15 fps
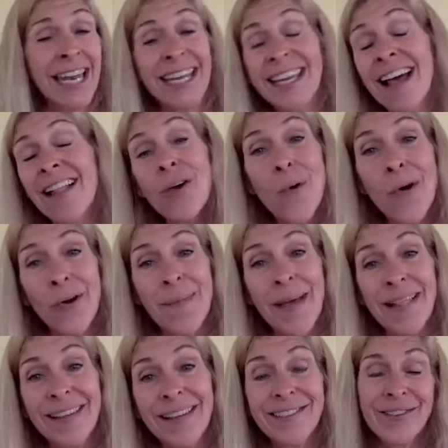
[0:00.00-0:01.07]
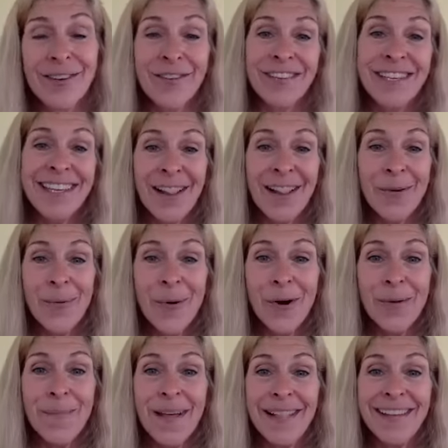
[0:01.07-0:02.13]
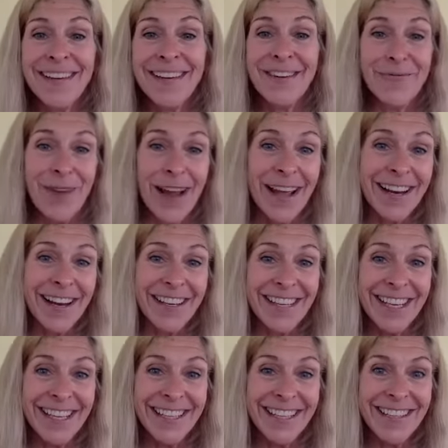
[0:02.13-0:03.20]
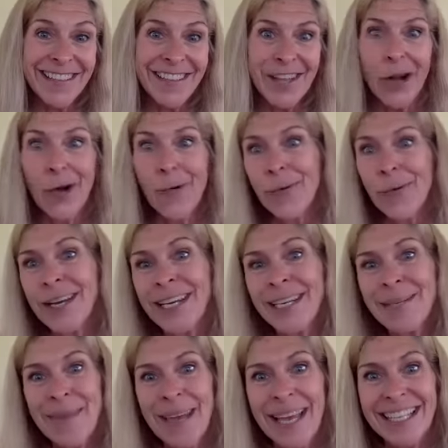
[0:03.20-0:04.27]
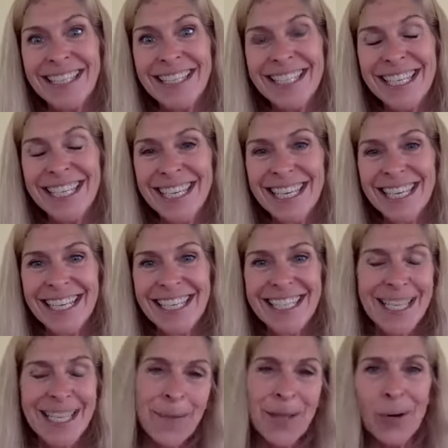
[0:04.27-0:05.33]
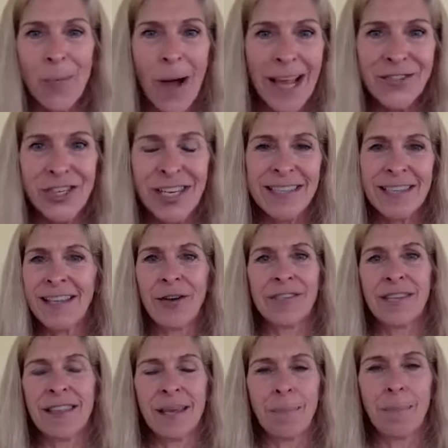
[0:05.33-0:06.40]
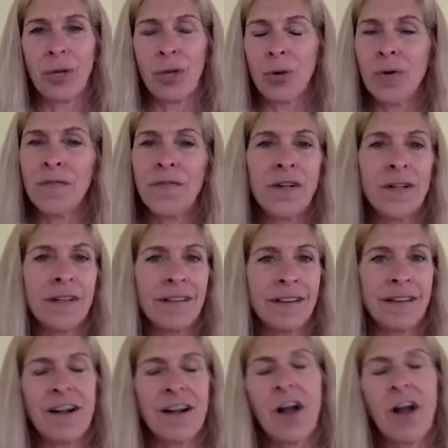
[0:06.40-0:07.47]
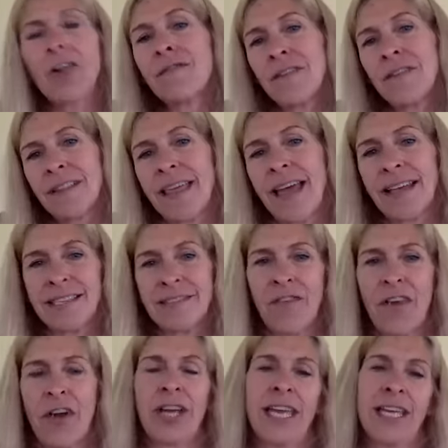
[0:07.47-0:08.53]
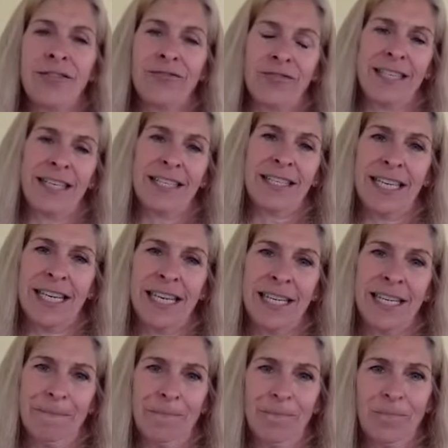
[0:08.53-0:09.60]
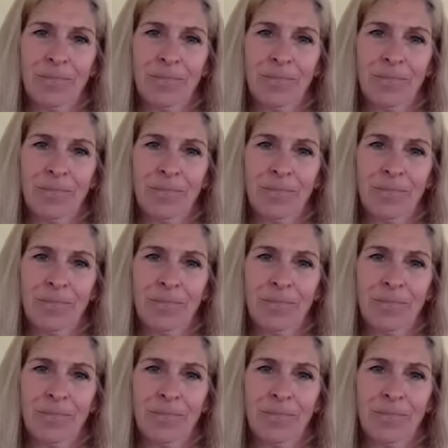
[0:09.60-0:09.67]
a yellow watermelon. So you have a yellow watermelon, a red onion, the green mint, some of the white cheese, and then you have something beautiful and colorful that's very interesting to eat.